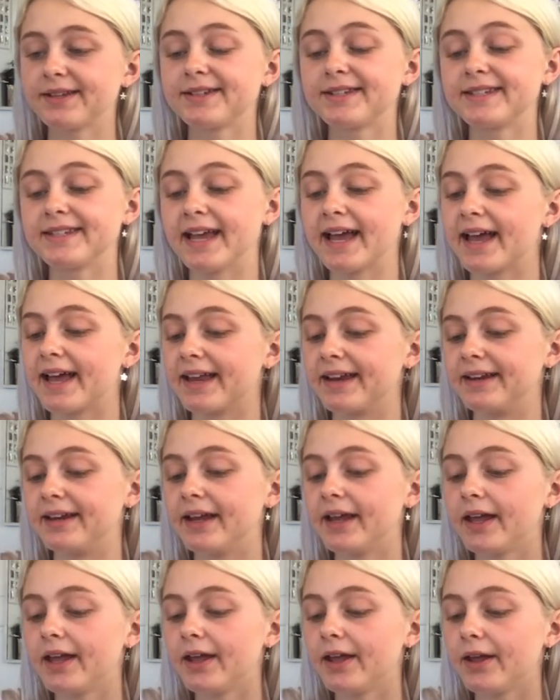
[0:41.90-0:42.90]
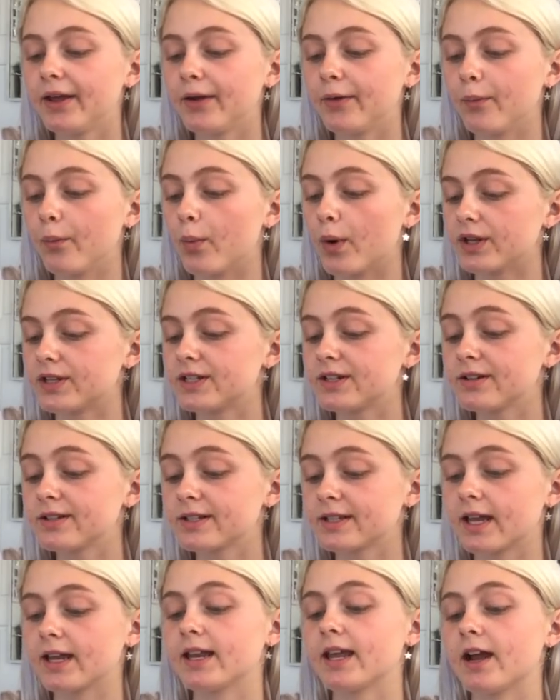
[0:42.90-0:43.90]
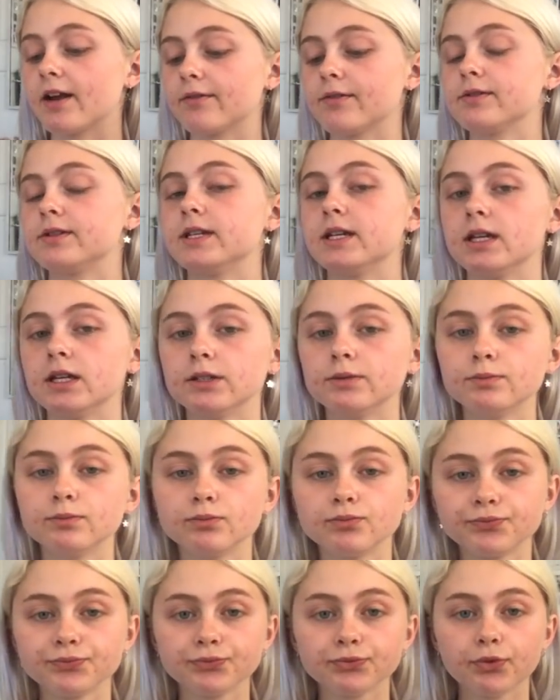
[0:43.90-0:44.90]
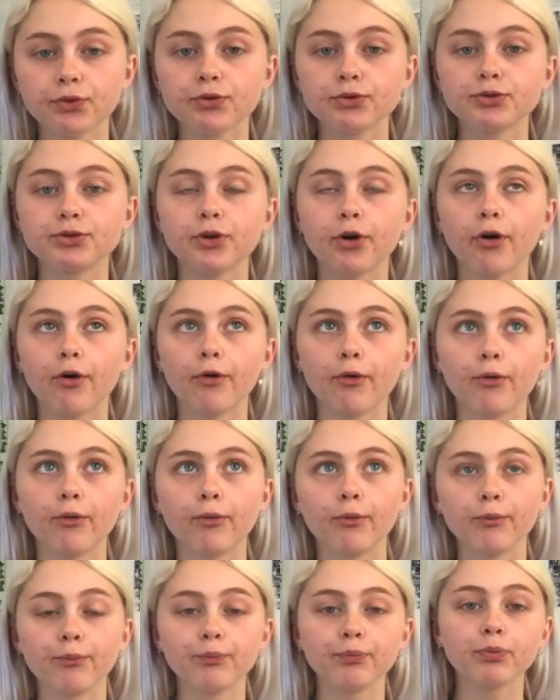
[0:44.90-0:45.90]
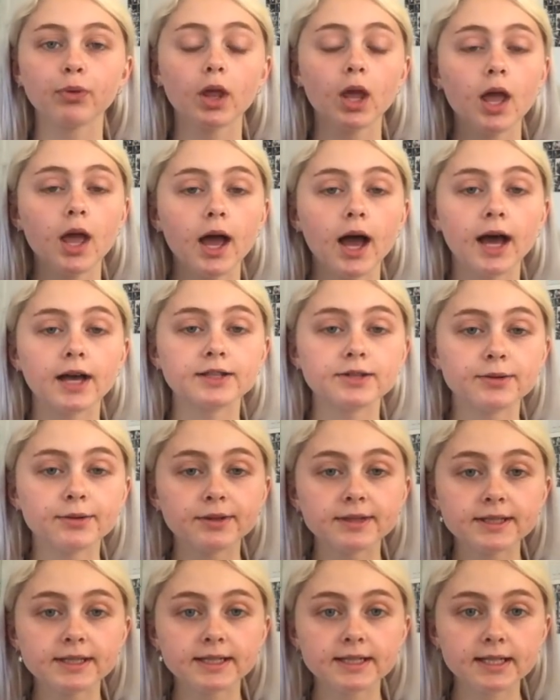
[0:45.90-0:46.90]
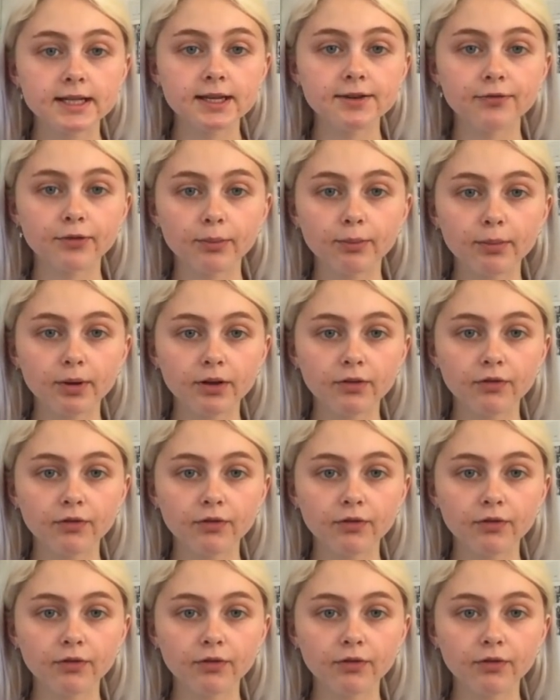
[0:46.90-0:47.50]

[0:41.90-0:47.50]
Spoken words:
said, "What's your skincare routine?" So, as you can see from my